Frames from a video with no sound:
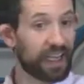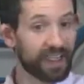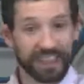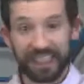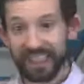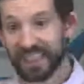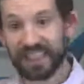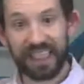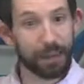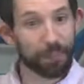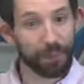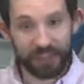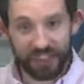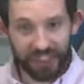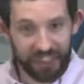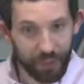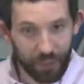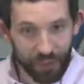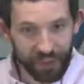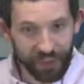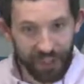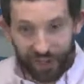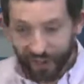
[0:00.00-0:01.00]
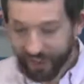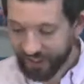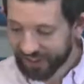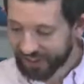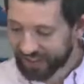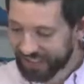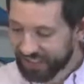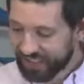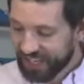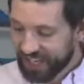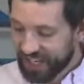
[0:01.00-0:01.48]
It's the same as Noah's
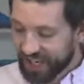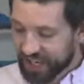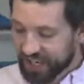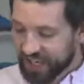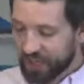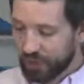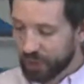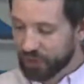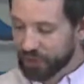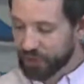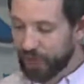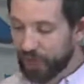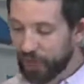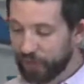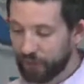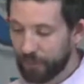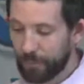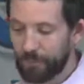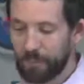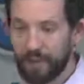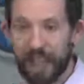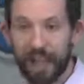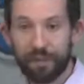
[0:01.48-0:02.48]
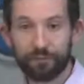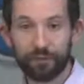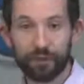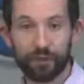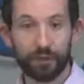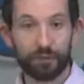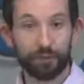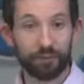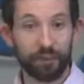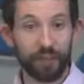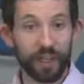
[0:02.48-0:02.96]
Ark. Noah's Ark,
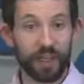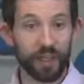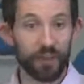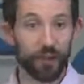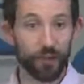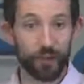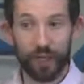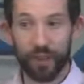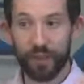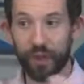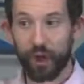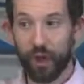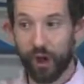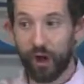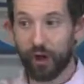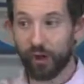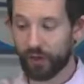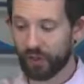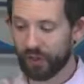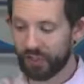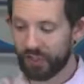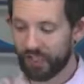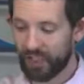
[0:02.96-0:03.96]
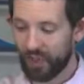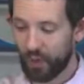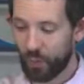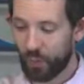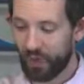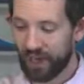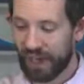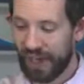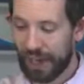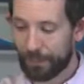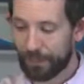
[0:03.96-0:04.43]
after the flood, they're in the ark.
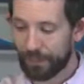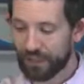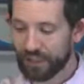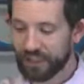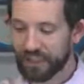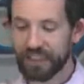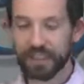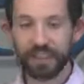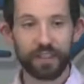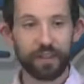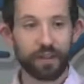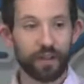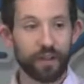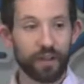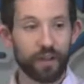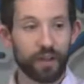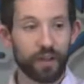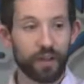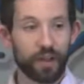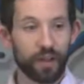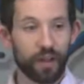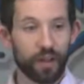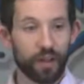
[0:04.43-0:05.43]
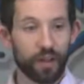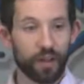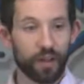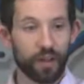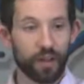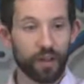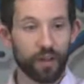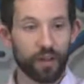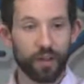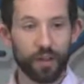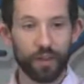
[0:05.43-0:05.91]
What happens?
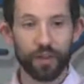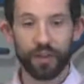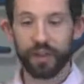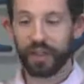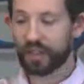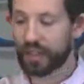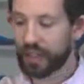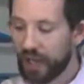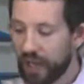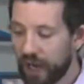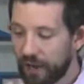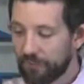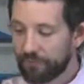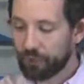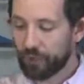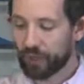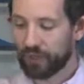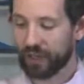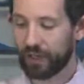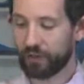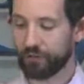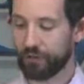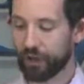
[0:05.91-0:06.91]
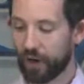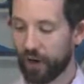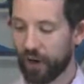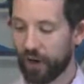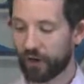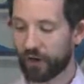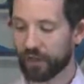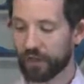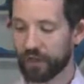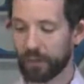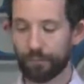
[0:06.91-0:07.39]
The covering of the
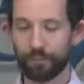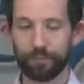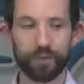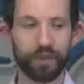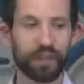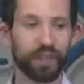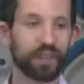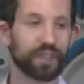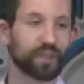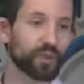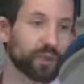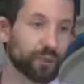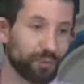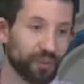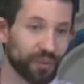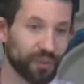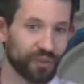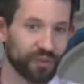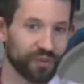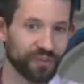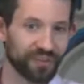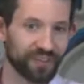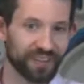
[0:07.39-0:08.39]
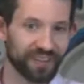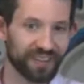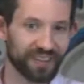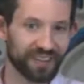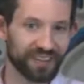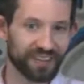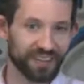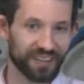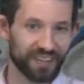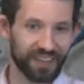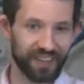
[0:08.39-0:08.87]
ark is removed.
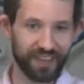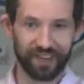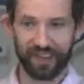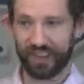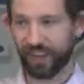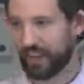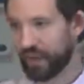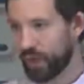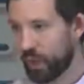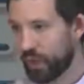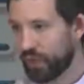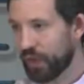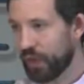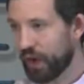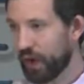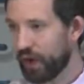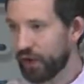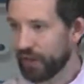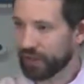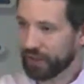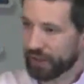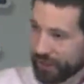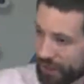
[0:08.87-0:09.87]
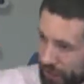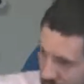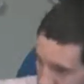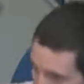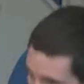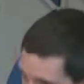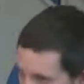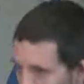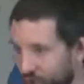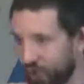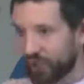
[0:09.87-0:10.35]
They go in the ark,
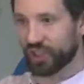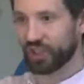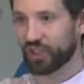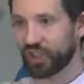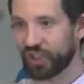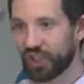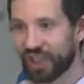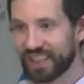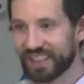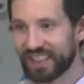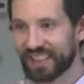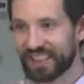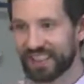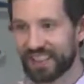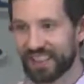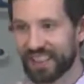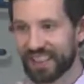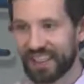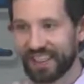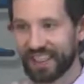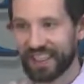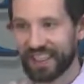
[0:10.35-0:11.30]
the door is shut.